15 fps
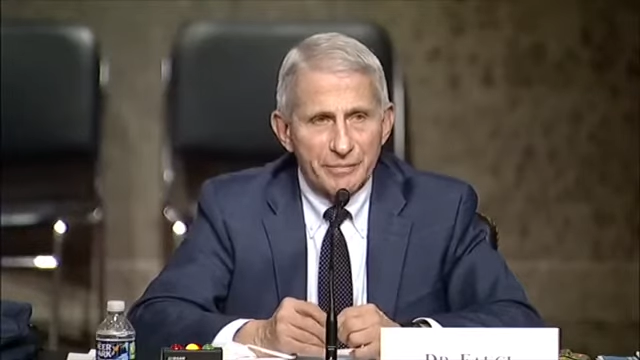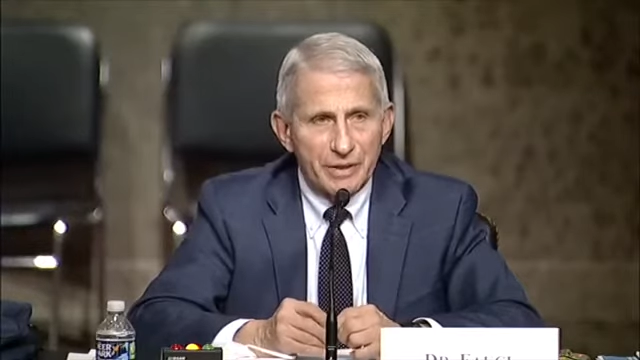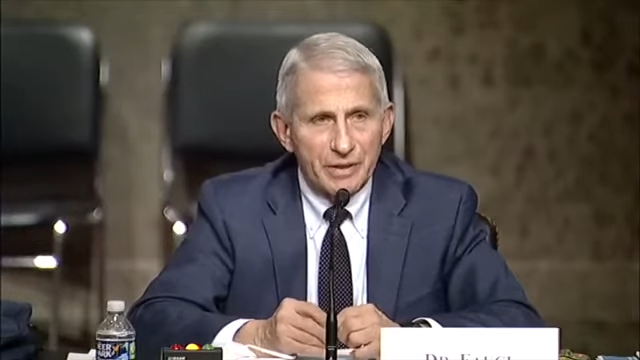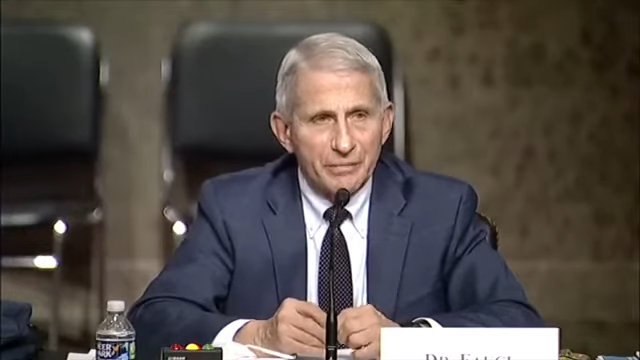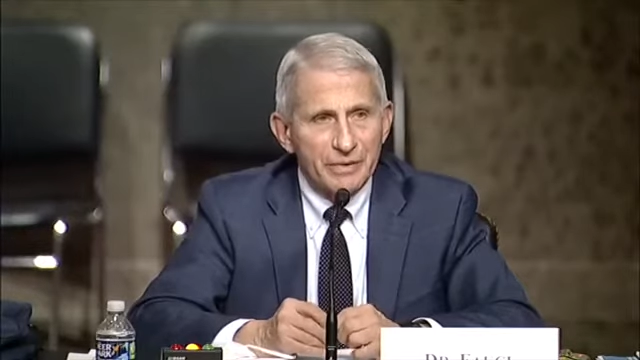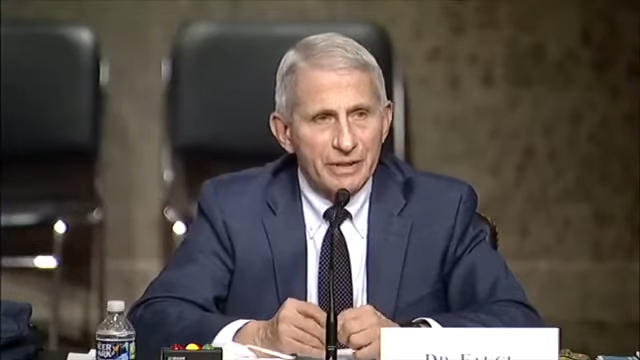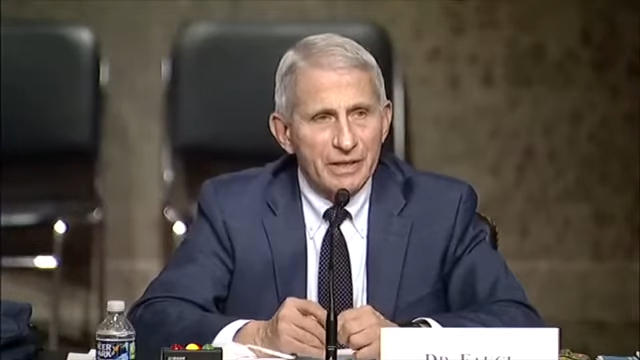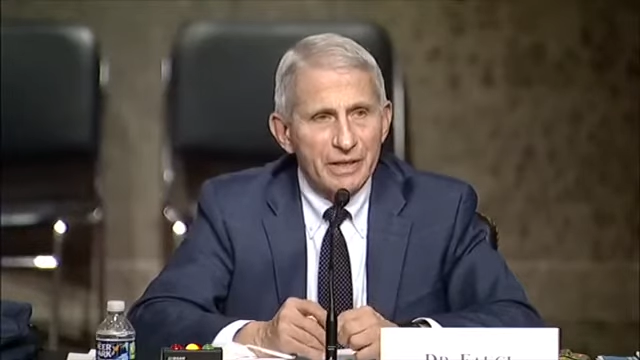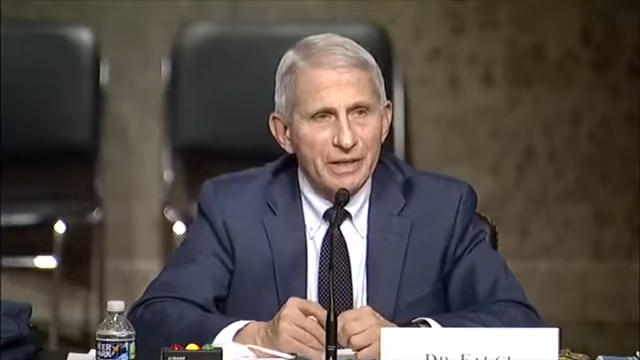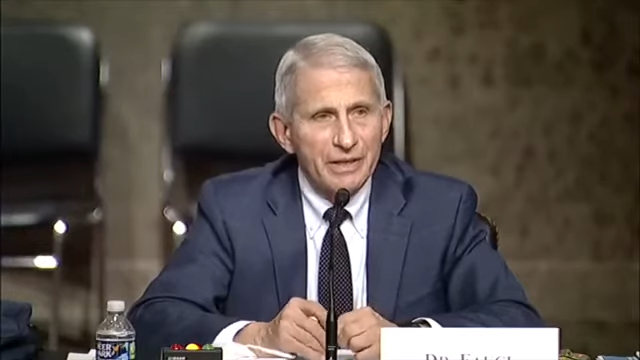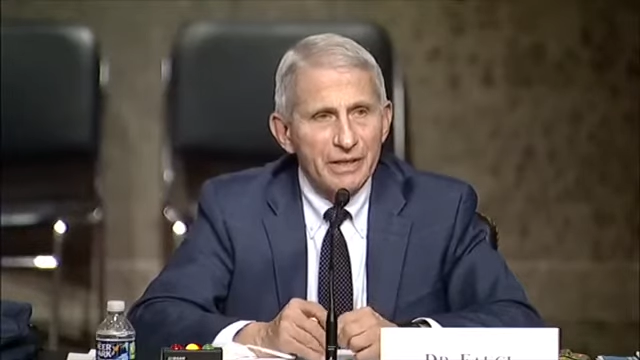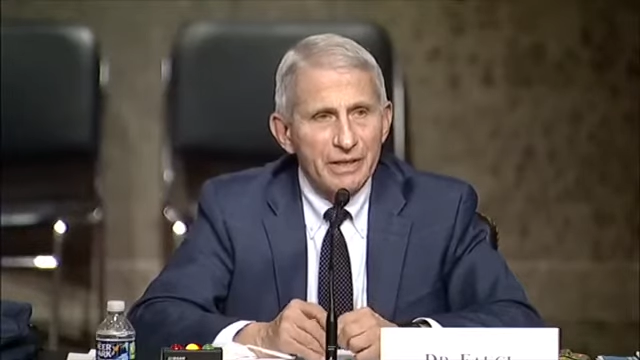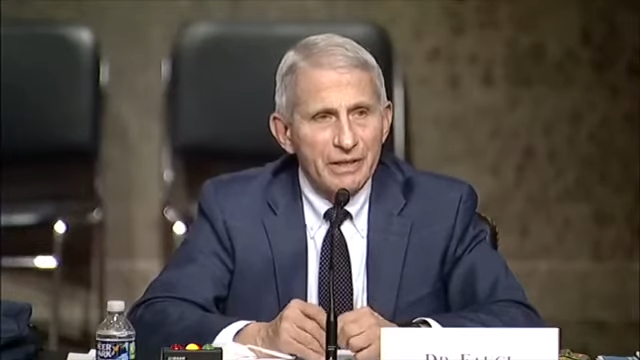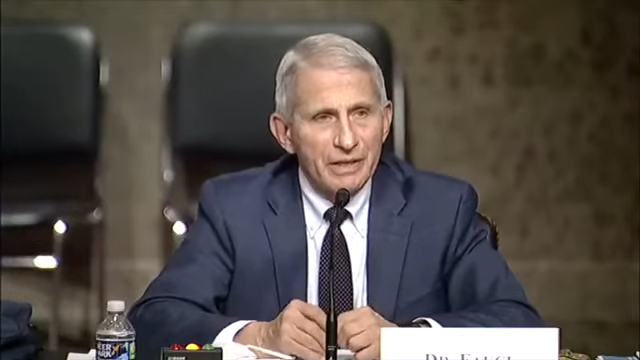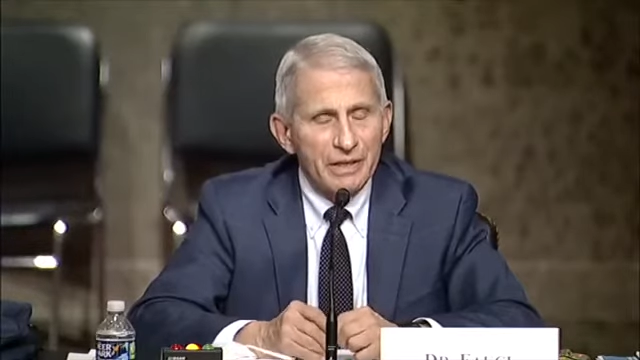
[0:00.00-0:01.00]
public
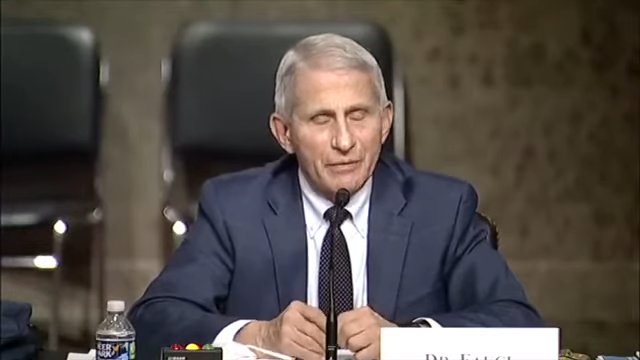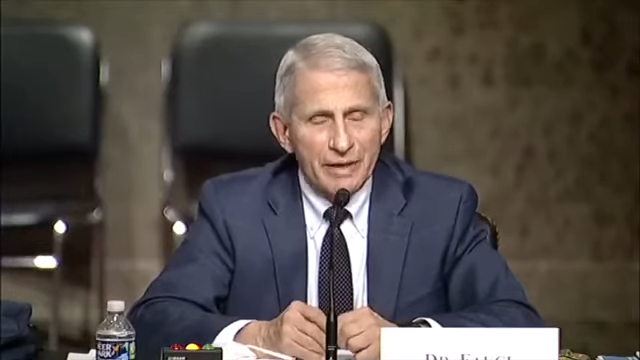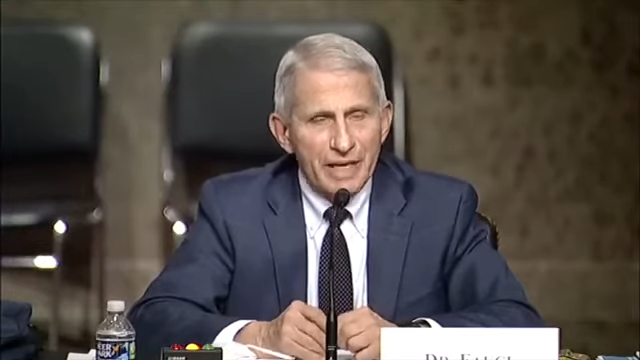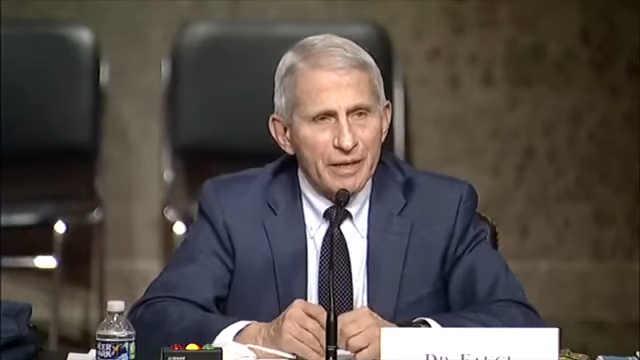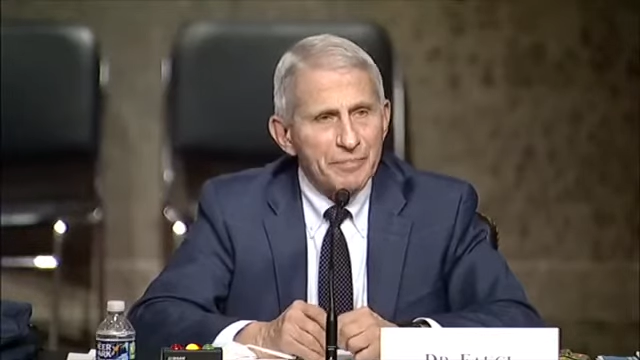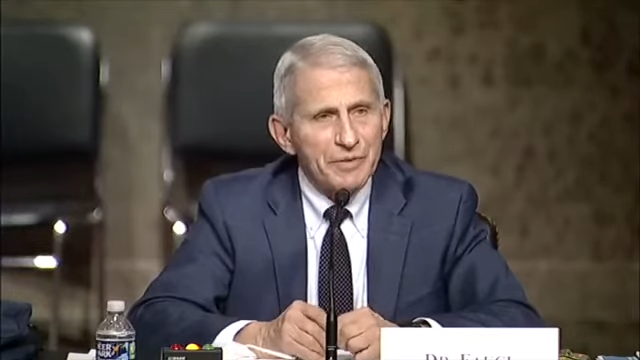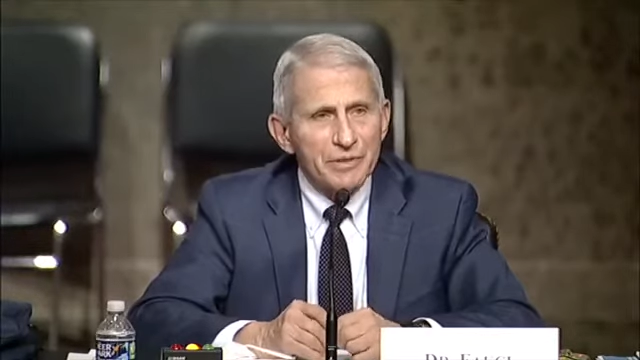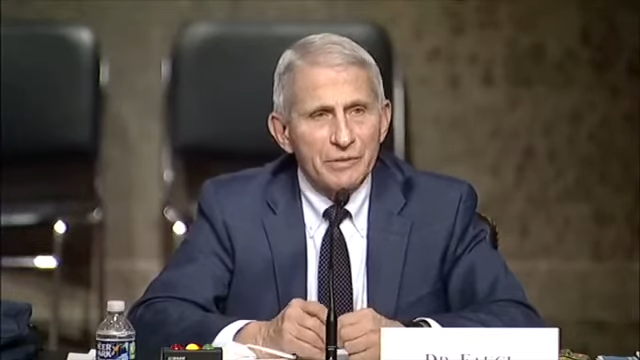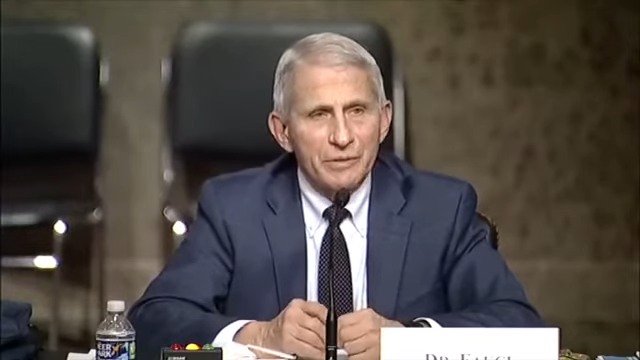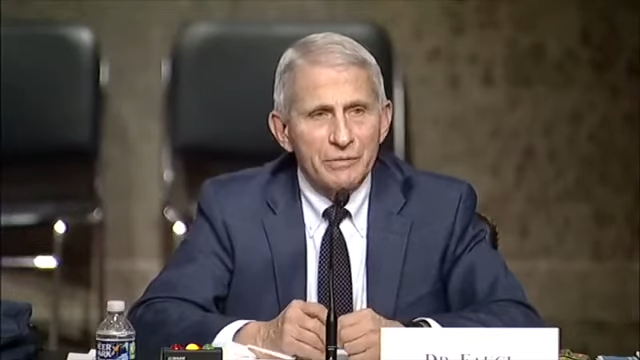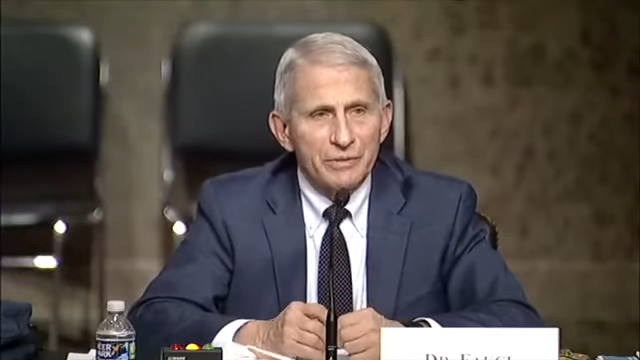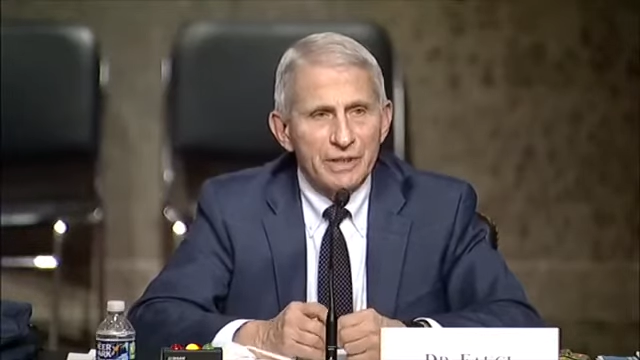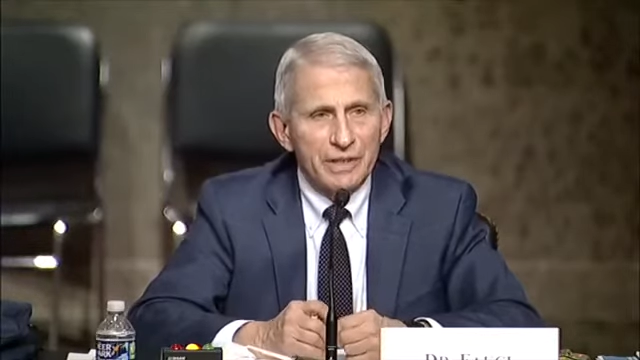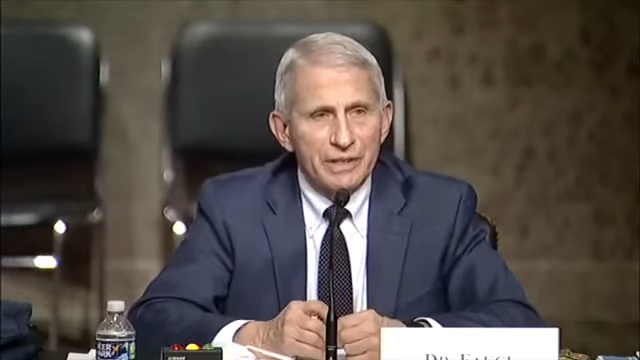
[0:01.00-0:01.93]
how absolutely